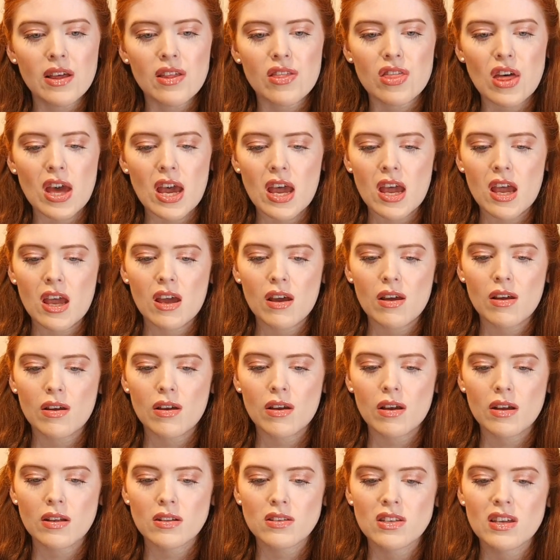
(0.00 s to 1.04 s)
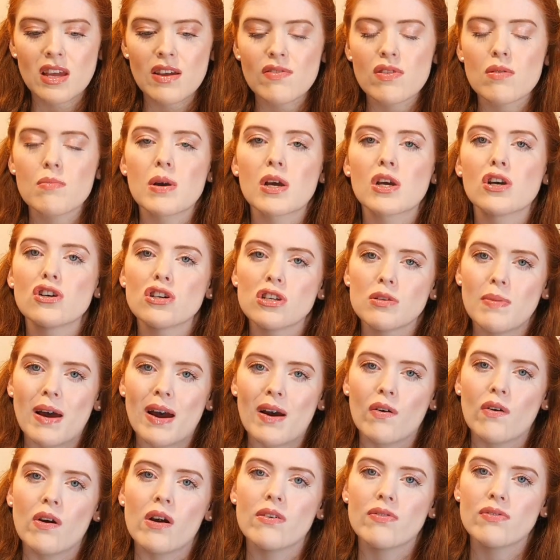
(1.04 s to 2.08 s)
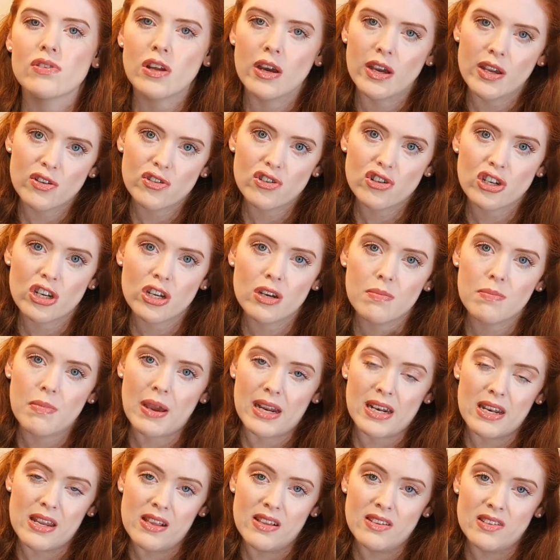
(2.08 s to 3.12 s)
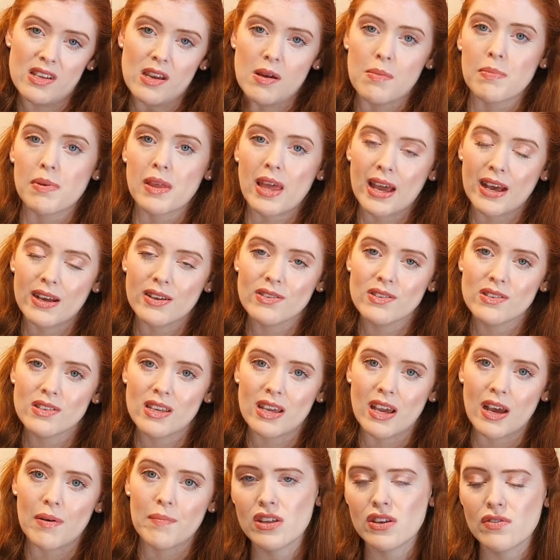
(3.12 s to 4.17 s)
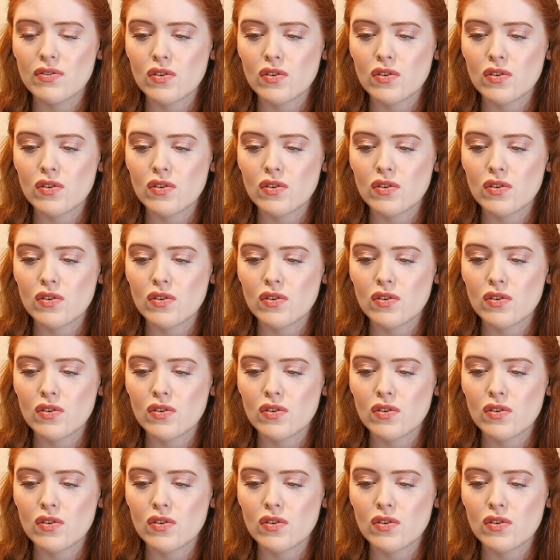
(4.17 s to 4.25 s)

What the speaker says: to give them a good amount of nitrogen, magnesium, calcium.